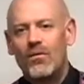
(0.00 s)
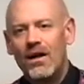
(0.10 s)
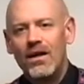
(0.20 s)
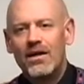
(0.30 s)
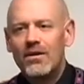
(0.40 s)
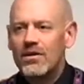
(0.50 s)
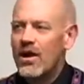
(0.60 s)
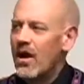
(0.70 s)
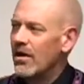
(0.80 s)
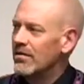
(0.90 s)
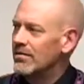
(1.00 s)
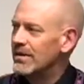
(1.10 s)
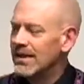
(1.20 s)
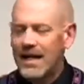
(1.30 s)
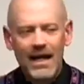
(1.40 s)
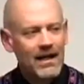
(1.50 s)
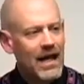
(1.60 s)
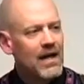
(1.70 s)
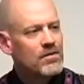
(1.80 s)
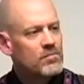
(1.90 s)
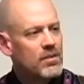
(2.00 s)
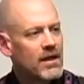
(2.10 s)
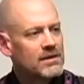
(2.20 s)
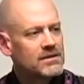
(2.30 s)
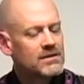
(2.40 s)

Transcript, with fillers: Well, here you are, you can't get out of this place.